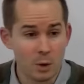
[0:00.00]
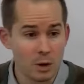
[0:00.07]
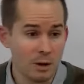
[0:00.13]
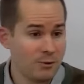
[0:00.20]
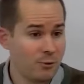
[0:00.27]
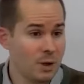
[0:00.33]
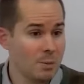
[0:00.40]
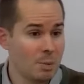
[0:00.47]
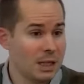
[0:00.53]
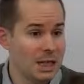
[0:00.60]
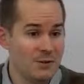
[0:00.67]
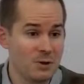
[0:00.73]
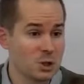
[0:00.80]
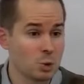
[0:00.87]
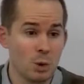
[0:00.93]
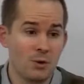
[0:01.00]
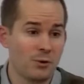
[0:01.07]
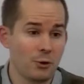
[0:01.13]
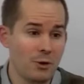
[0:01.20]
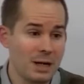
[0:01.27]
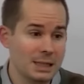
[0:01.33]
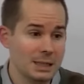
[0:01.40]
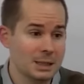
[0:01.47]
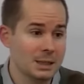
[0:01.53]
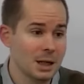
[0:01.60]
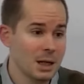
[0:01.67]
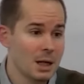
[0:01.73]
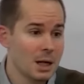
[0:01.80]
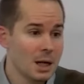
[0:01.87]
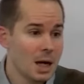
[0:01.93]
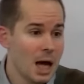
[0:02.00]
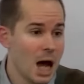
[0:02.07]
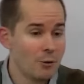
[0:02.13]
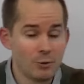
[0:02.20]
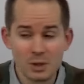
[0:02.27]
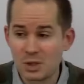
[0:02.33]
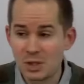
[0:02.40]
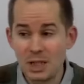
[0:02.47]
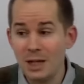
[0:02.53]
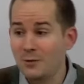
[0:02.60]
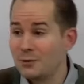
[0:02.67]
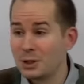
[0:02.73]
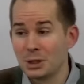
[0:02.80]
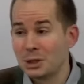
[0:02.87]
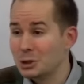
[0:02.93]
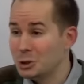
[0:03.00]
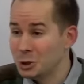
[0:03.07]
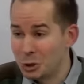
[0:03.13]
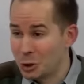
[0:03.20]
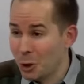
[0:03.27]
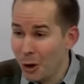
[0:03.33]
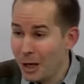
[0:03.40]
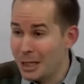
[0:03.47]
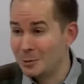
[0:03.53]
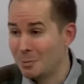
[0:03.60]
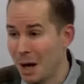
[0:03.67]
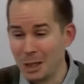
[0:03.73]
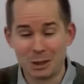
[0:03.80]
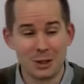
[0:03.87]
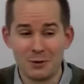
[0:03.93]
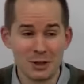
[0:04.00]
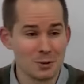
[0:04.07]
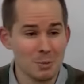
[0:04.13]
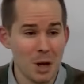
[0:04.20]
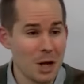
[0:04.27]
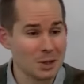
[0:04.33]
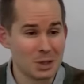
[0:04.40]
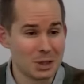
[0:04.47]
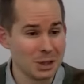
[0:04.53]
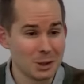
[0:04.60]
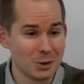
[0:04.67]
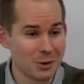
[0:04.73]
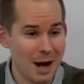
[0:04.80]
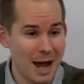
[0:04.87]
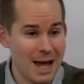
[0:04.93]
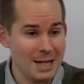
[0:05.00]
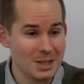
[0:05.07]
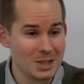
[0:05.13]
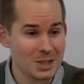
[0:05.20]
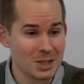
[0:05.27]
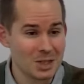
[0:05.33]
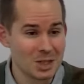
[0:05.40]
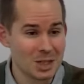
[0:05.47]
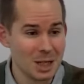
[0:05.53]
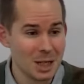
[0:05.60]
If we're believers, we've already received and enjoyed much of his mercy and grace,